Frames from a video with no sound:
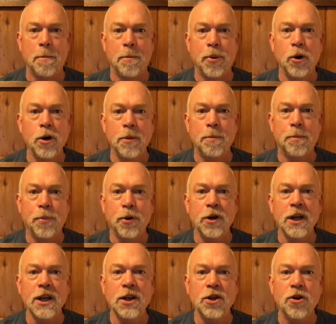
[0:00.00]

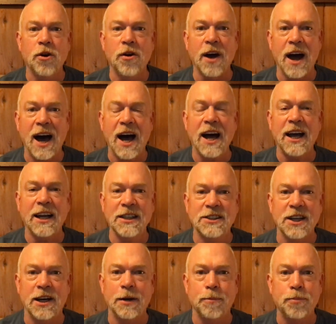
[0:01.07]
putting your eyes
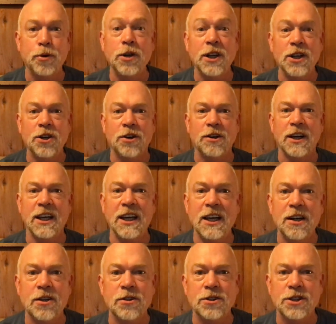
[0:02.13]
on it, putting your
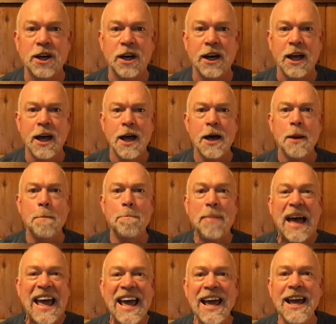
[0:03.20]
ears on it,
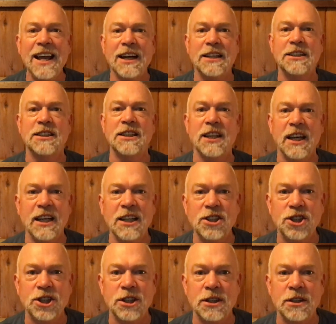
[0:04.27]
paying
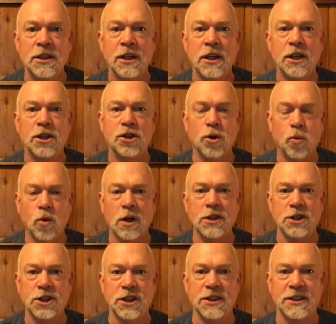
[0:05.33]
attention to what
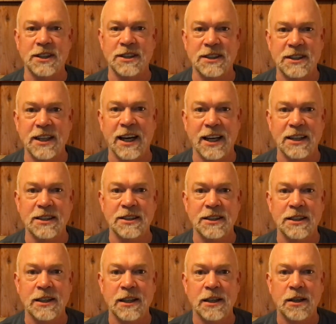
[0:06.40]
Jesus says,
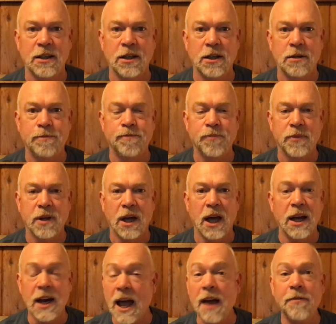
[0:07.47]

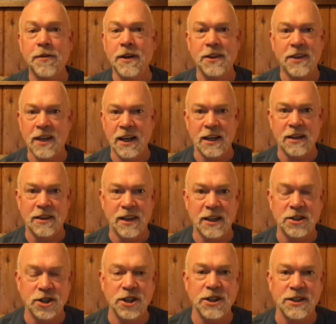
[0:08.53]
and everything that
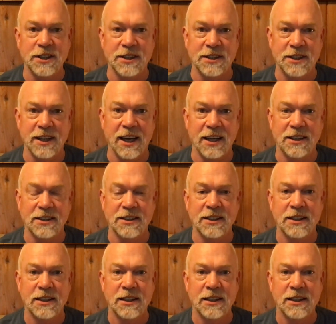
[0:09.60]
Jesus says.